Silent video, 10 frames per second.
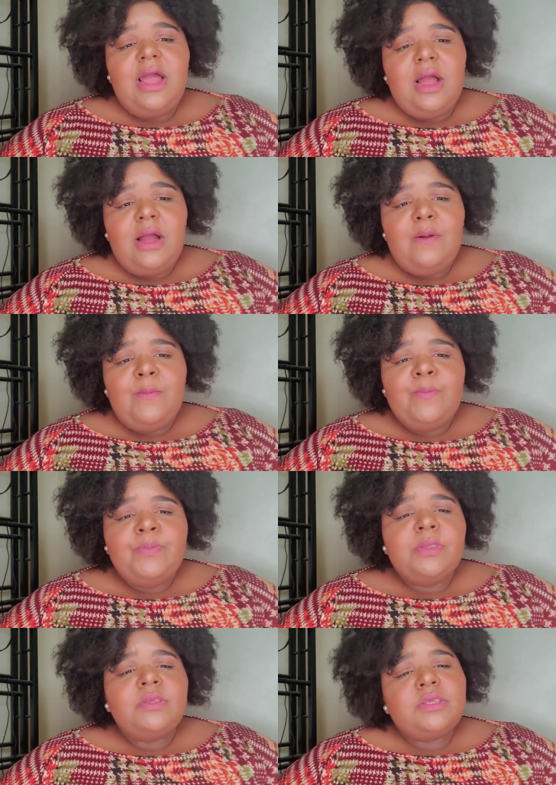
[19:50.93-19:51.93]

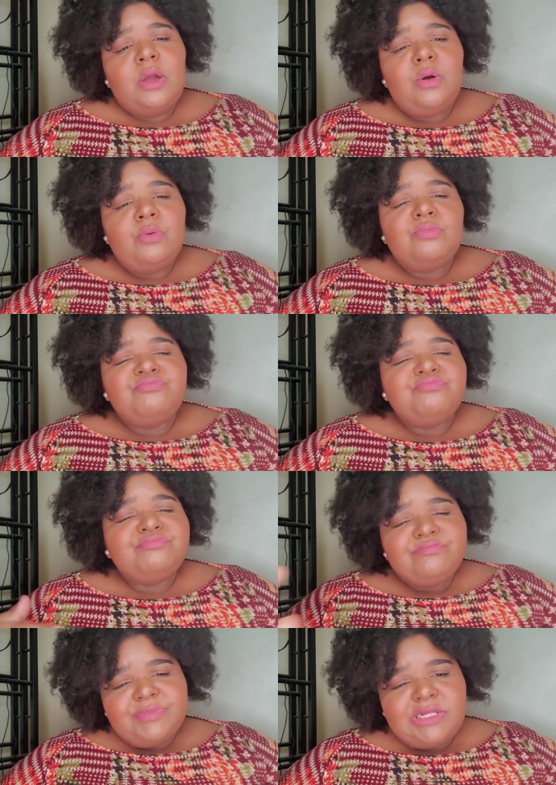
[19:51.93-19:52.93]
Um so
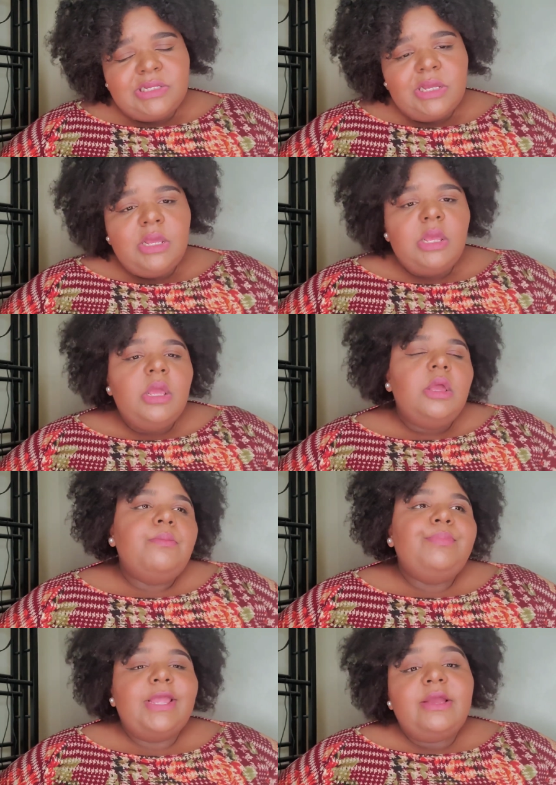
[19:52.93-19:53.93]

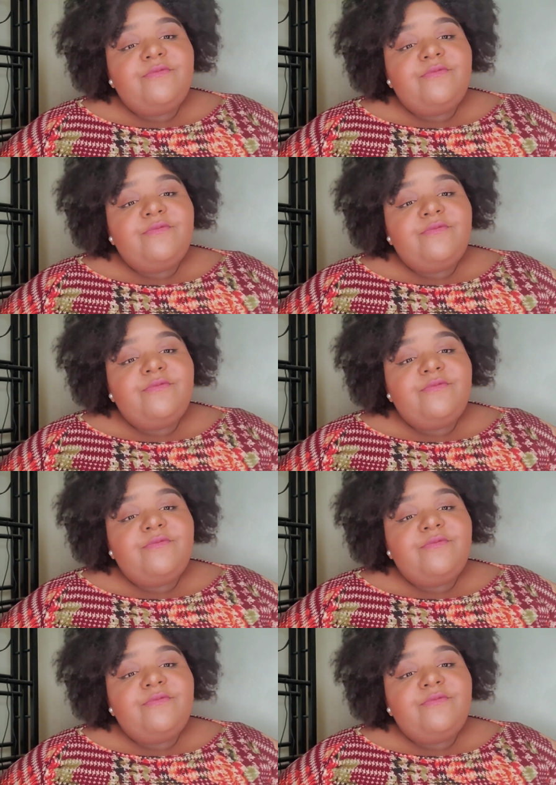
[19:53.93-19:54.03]
They,